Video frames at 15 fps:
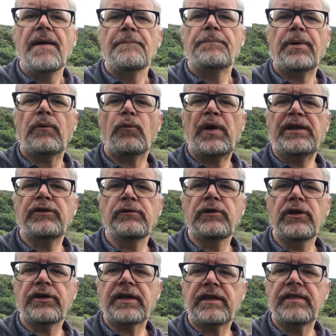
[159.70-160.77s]
But when you
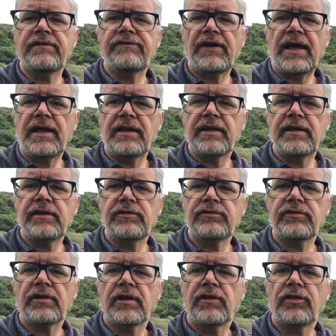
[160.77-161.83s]
look in the
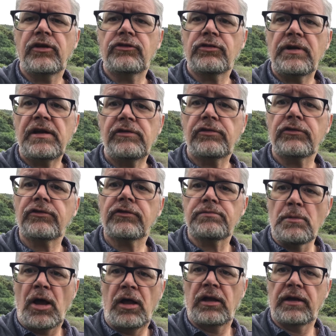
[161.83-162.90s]
valleys, the trees are
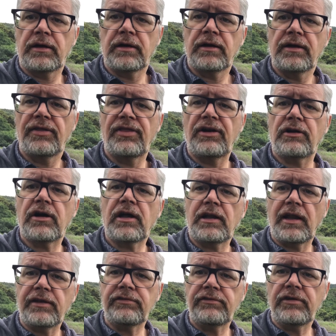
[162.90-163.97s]
smaller. They're
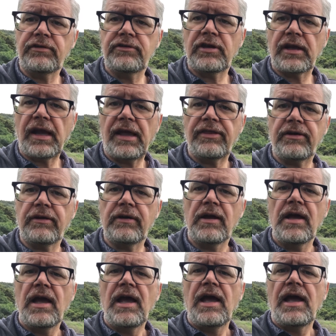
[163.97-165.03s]
clustered together
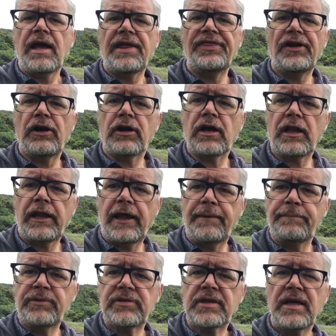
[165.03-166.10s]
and they're
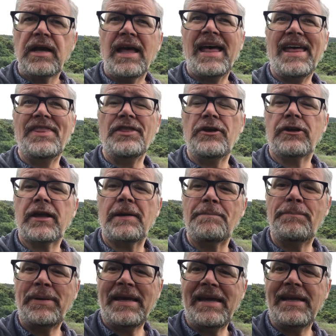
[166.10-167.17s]
clumped and they're
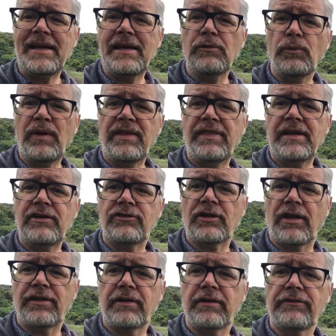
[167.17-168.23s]
competing with each
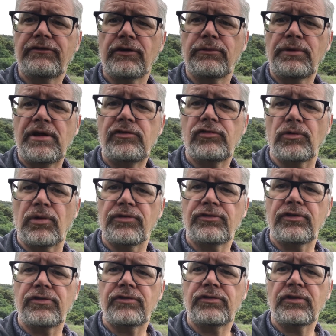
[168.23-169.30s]
other for
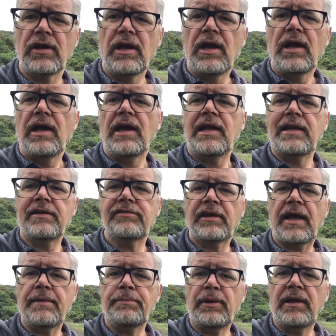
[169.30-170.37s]
resources. An
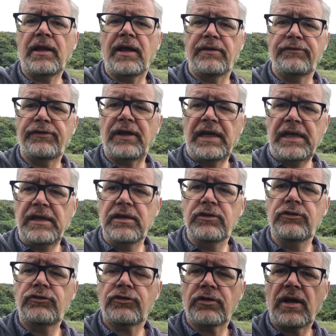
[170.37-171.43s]
example of
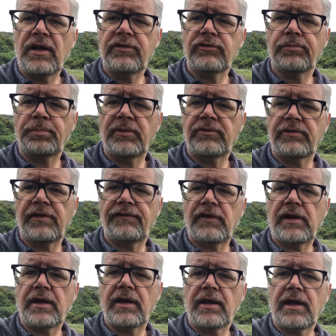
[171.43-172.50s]

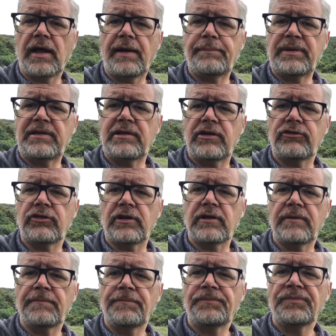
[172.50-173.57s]
intra-specific
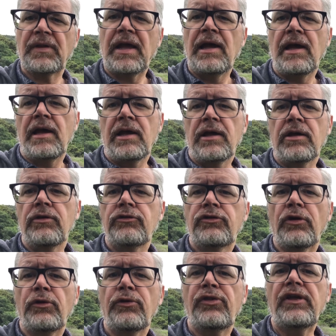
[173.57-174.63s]
competition.
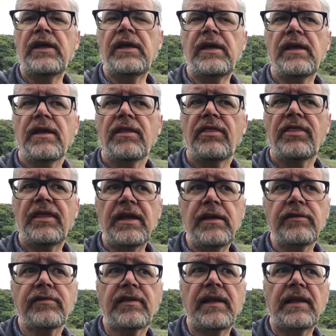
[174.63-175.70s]
So the
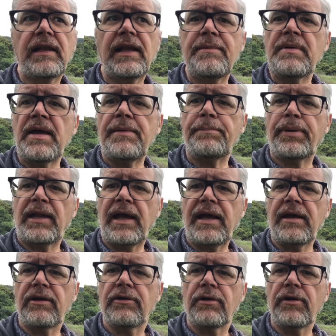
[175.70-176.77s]
things that limit
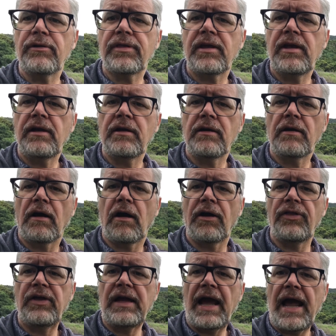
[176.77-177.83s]
plant growth here are
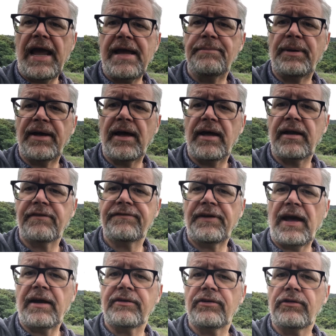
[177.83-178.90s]
the abiotic
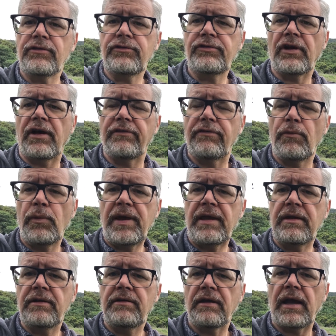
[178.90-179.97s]
factors of
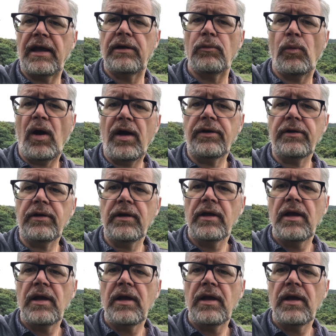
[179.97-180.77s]
wind and water